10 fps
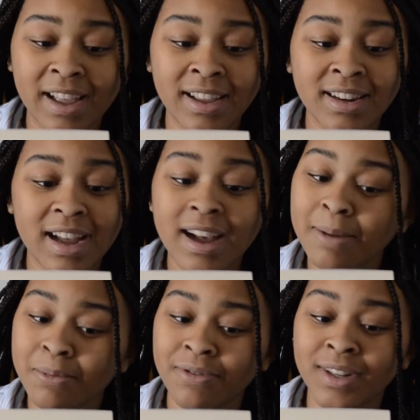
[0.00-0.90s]
And
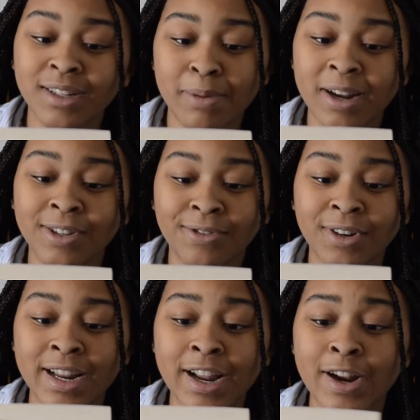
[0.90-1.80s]
I'm moving to Paris for
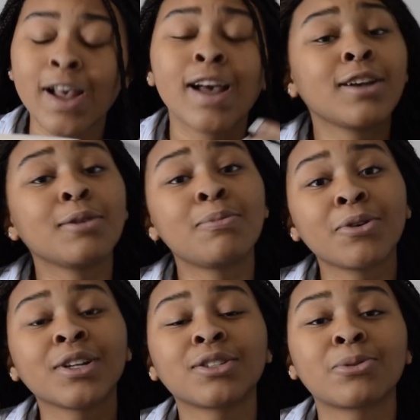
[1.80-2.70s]
a year, to
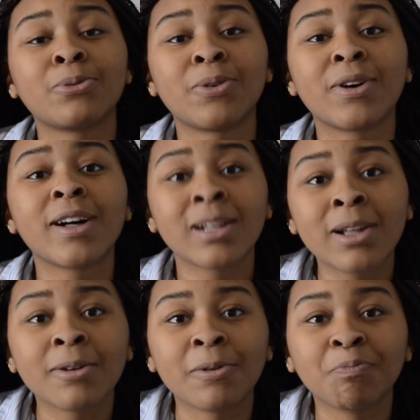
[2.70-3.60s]
boarding school,
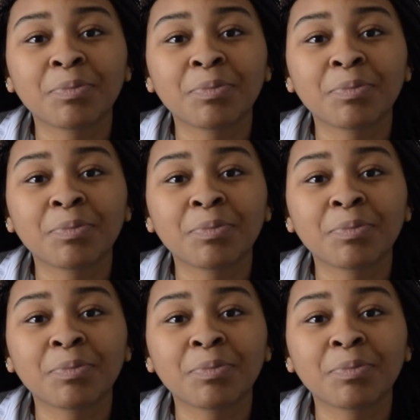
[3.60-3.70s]
alone.